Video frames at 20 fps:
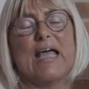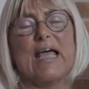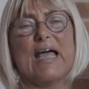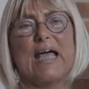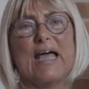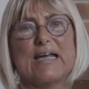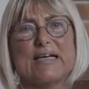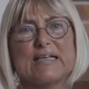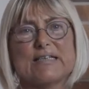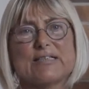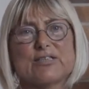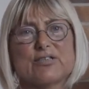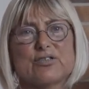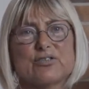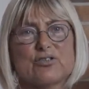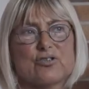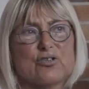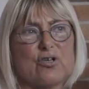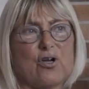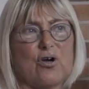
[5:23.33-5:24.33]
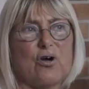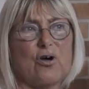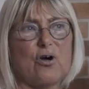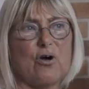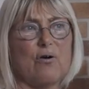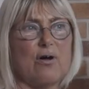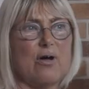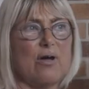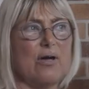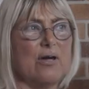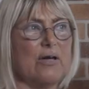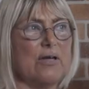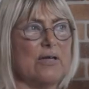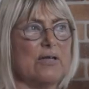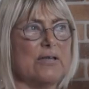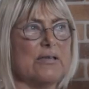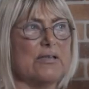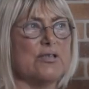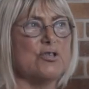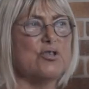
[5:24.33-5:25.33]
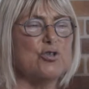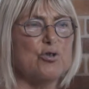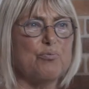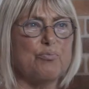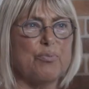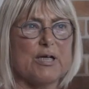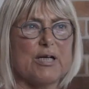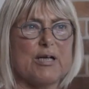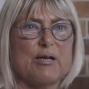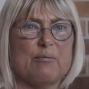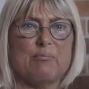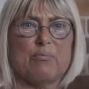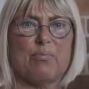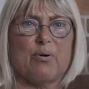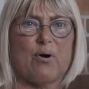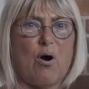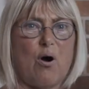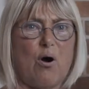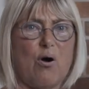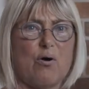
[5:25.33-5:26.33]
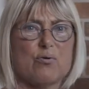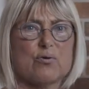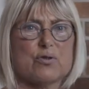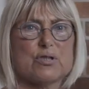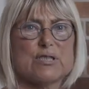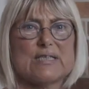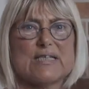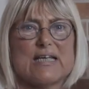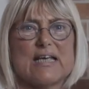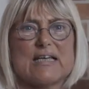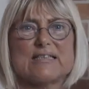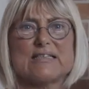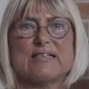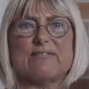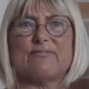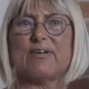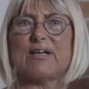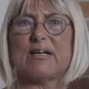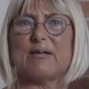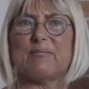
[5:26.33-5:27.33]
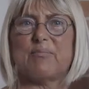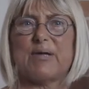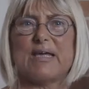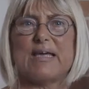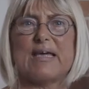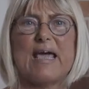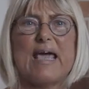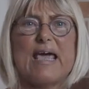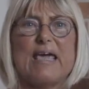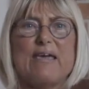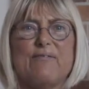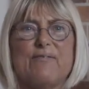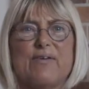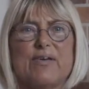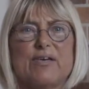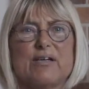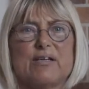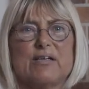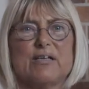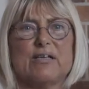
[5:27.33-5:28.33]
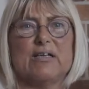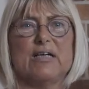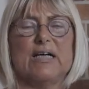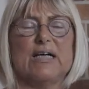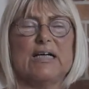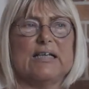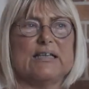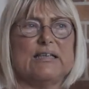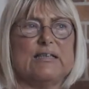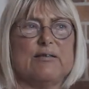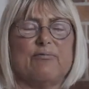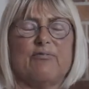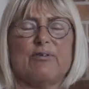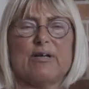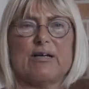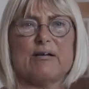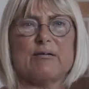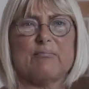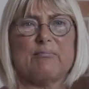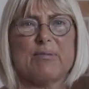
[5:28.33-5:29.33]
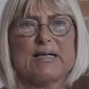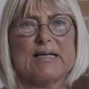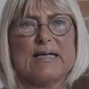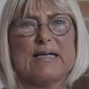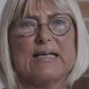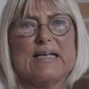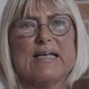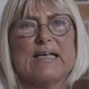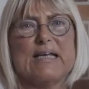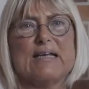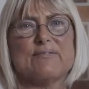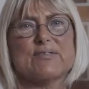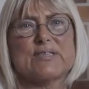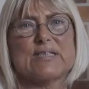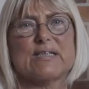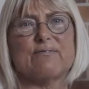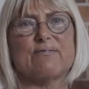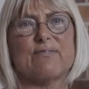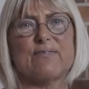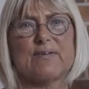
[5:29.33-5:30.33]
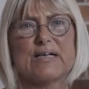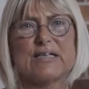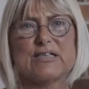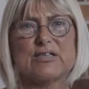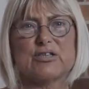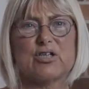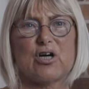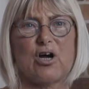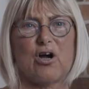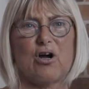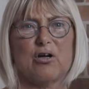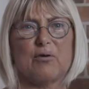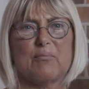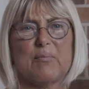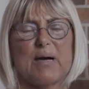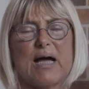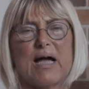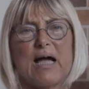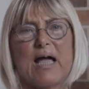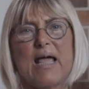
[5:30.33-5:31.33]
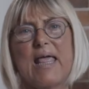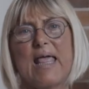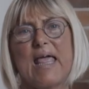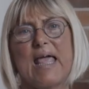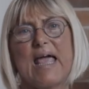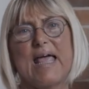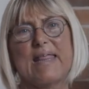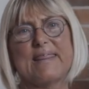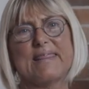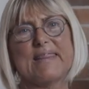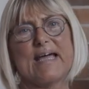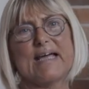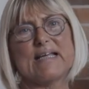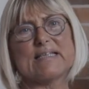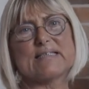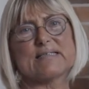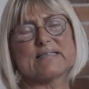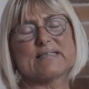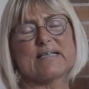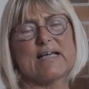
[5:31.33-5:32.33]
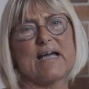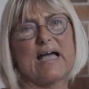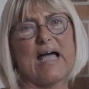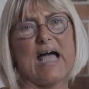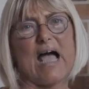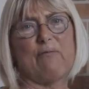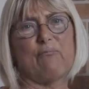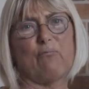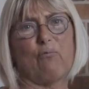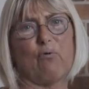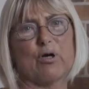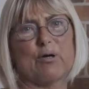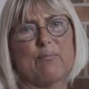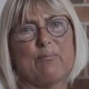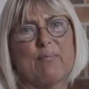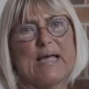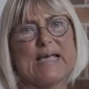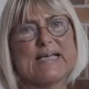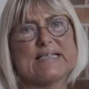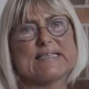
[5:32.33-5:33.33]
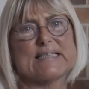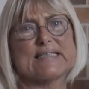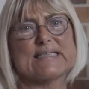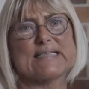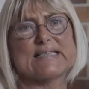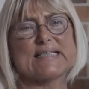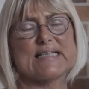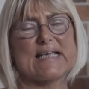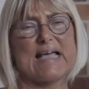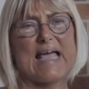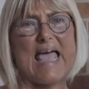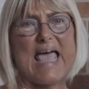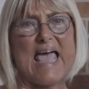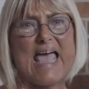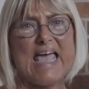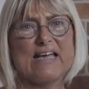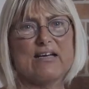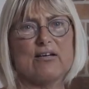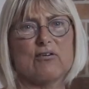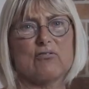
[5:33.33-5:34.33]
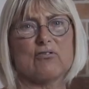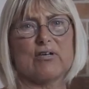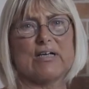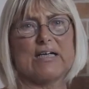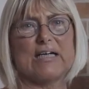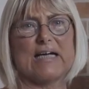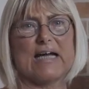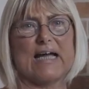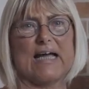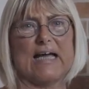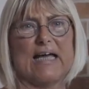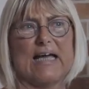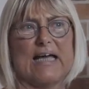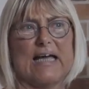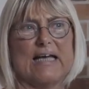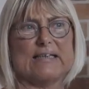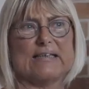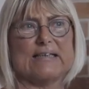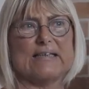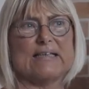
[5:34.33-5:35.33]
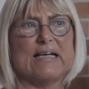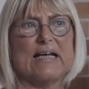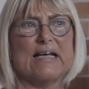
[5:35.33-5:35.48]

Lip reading: and so superimposed different behavior, different beliefs, different dogma, and that's what makes us angry, and